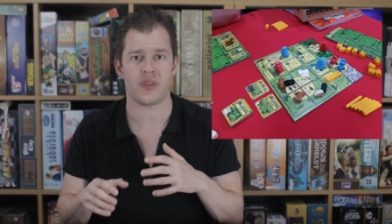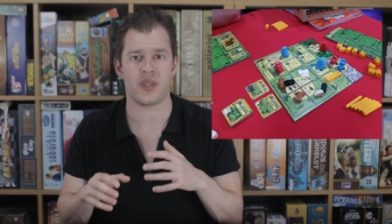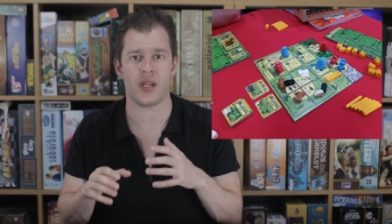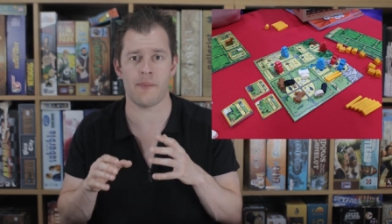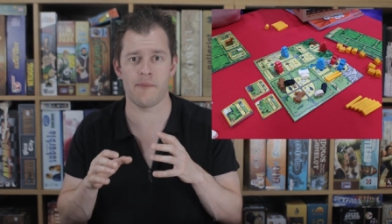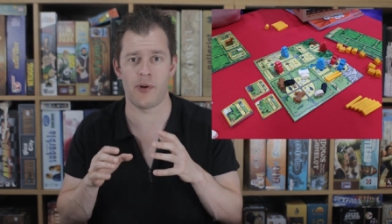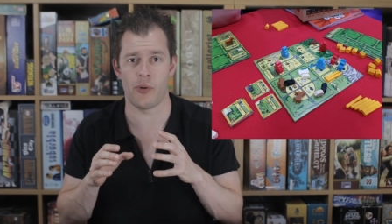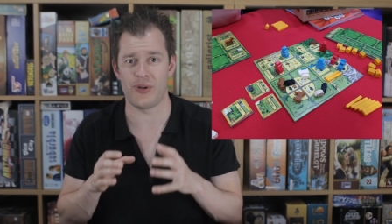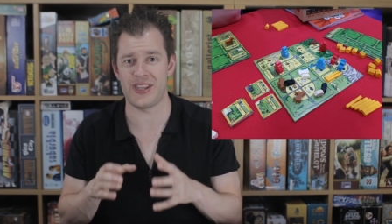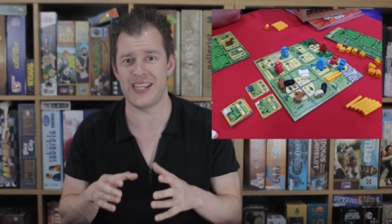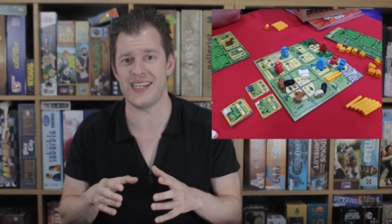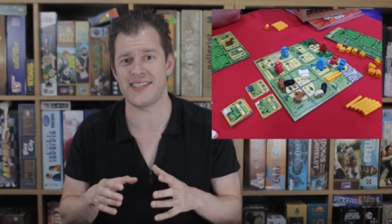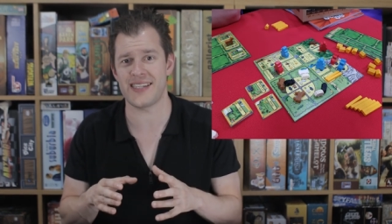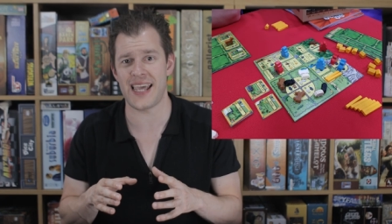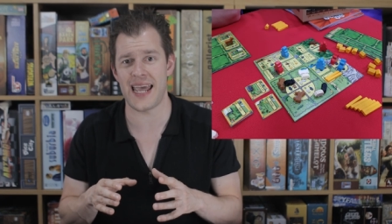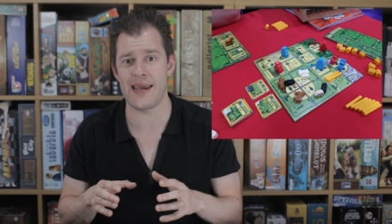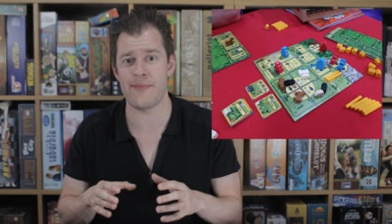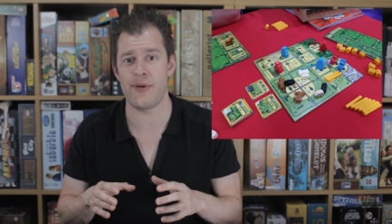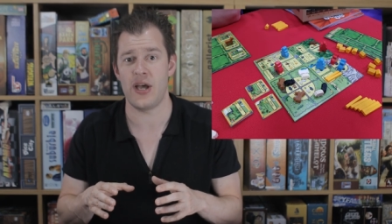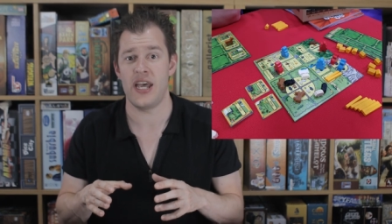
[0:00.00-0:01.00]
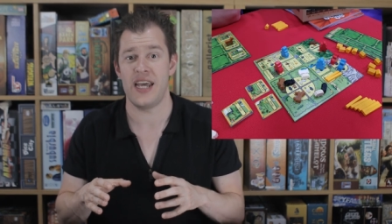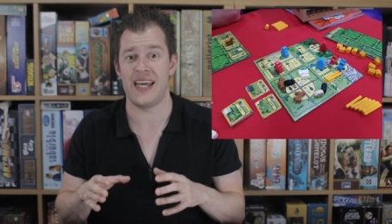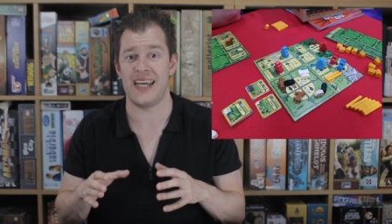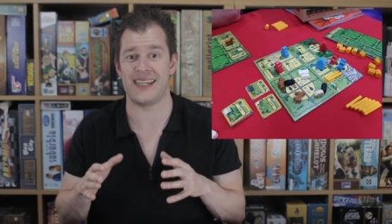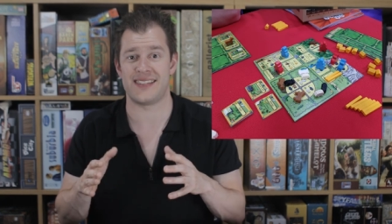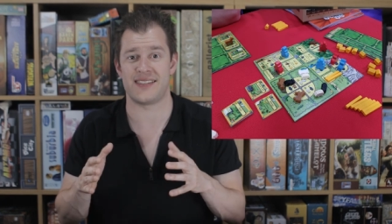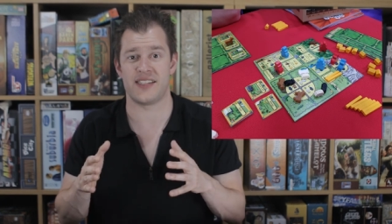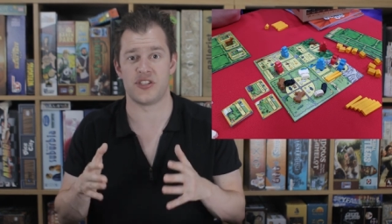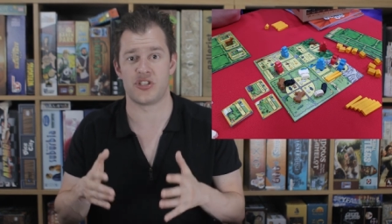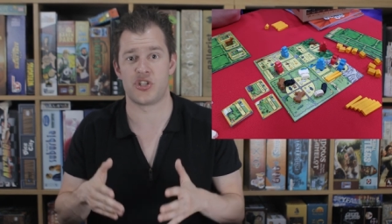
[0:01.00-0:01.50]
But with this game,
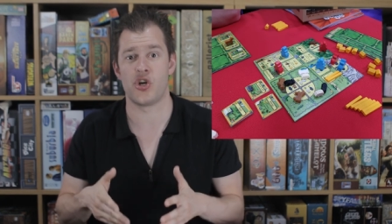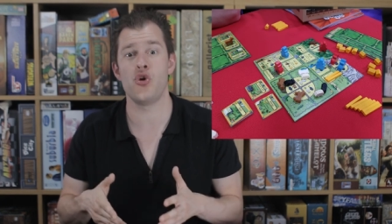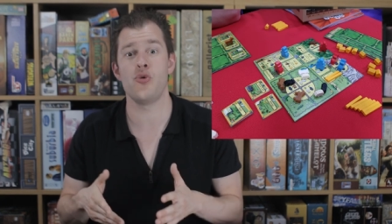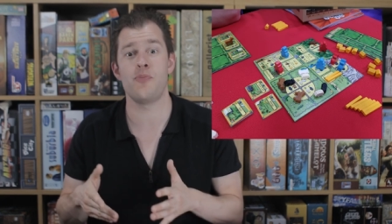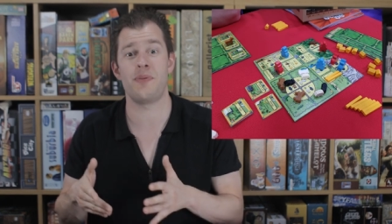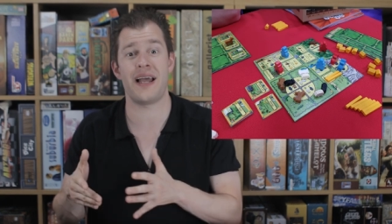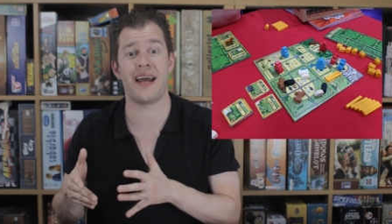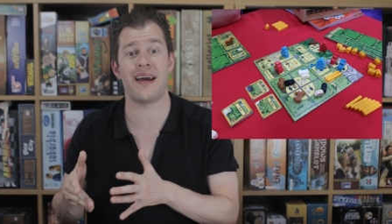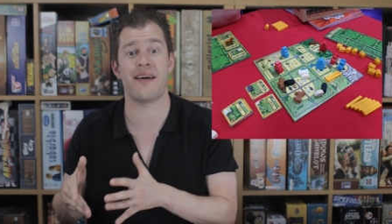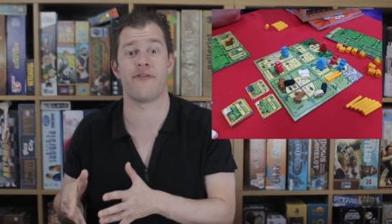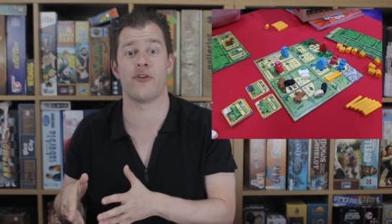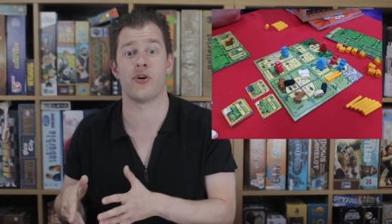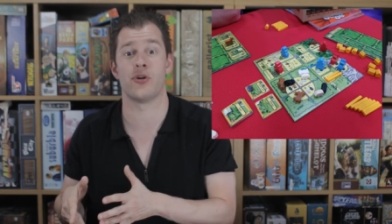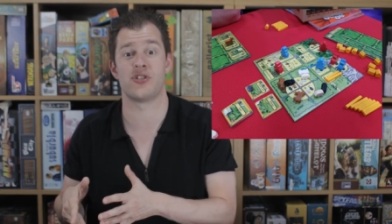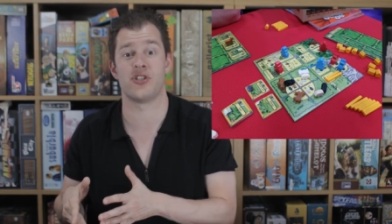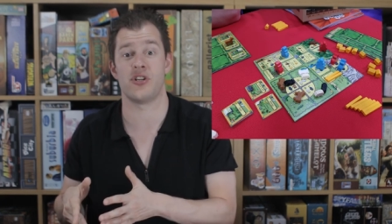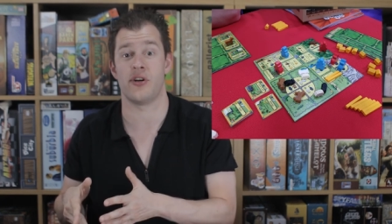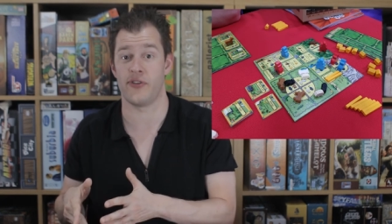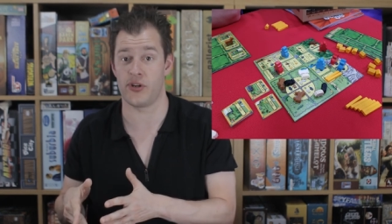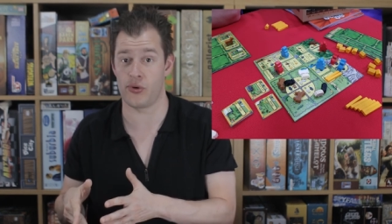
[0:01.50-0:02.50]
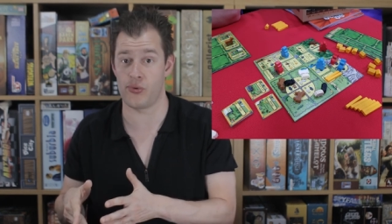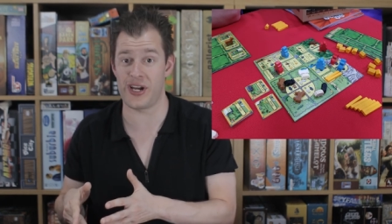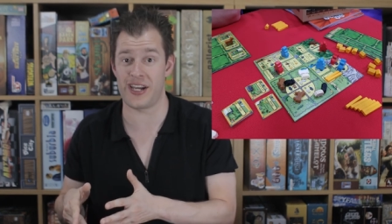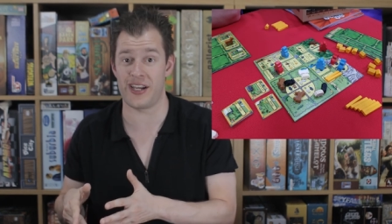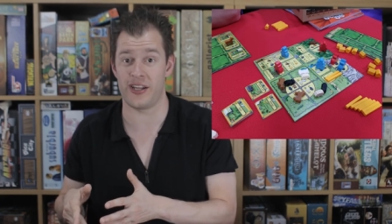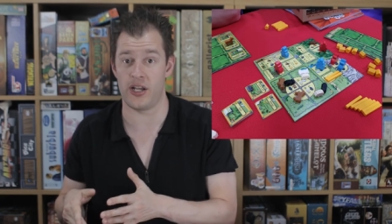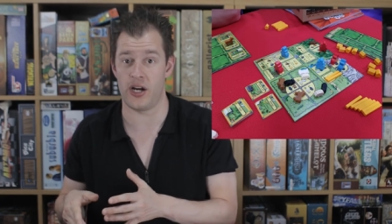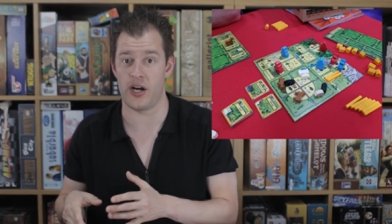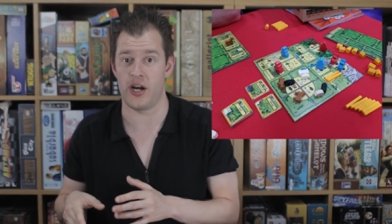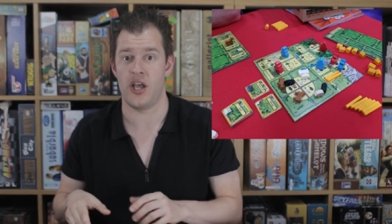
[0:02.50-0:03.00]
it's the two-player version of
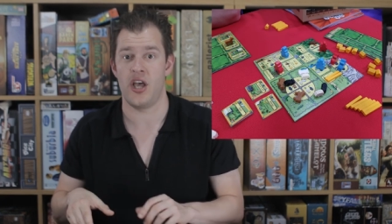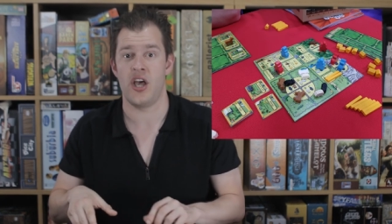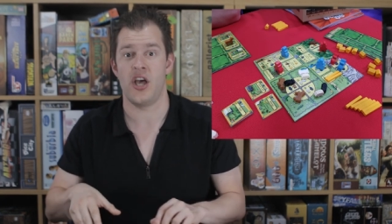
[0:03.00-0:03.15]
Agricola.